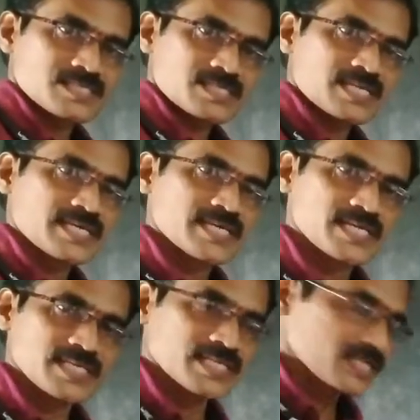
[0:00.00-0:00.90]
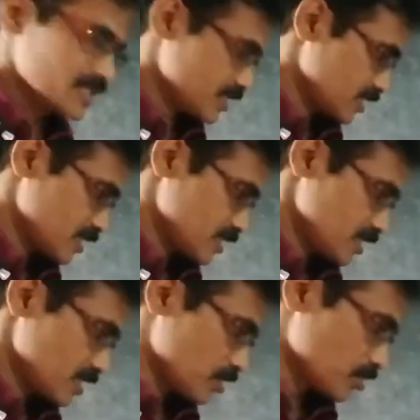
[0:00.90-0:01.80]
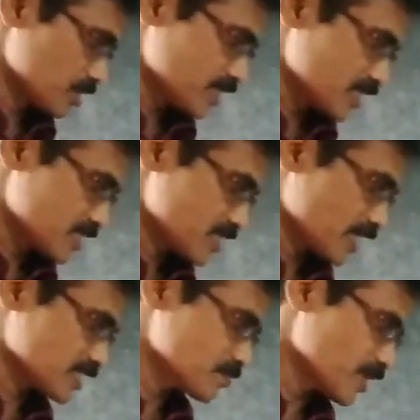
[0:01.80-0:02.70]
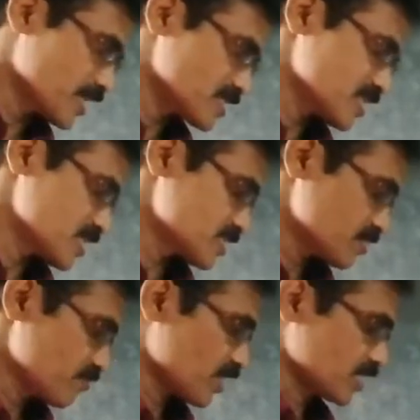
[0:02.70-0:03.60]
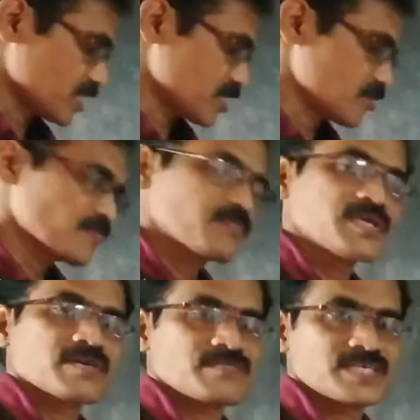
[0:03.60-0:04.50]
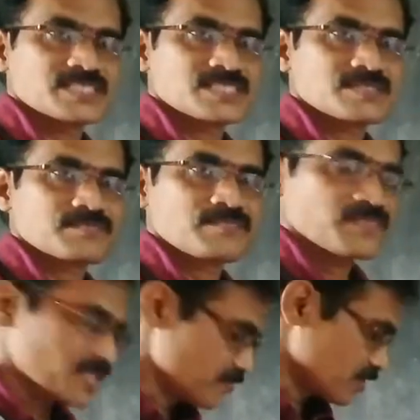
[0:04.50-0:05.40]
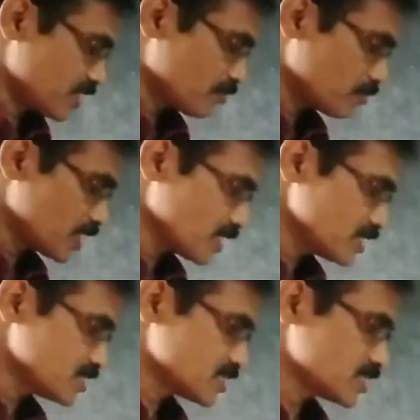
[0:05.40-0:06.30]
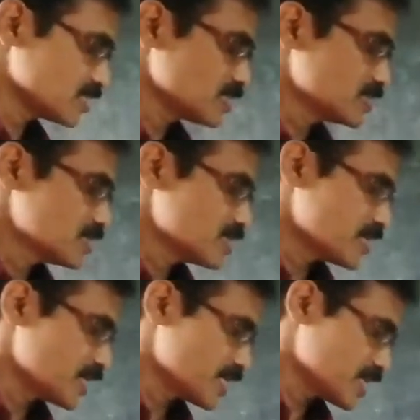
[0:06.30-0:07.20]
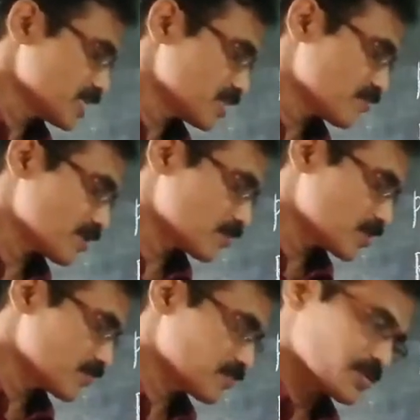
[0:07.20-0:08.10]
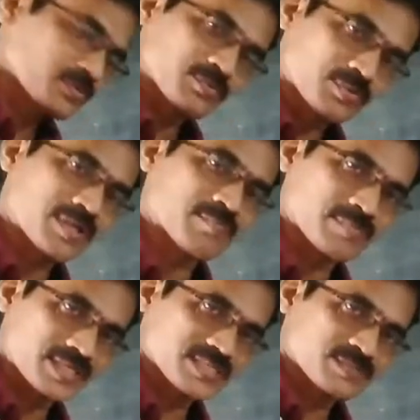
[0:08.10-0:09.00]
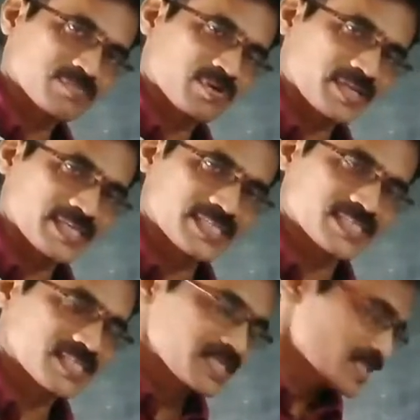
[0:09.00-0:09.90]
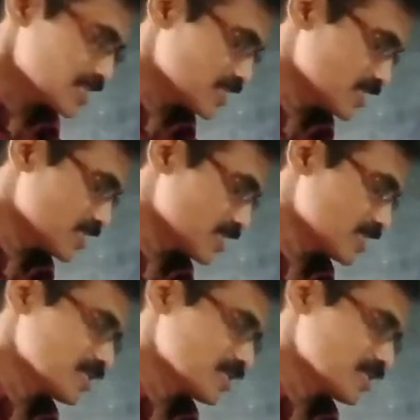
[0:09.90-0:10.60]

clearly known that x minus a is the factor of P of x. If a number is written in the form of two numbers product, then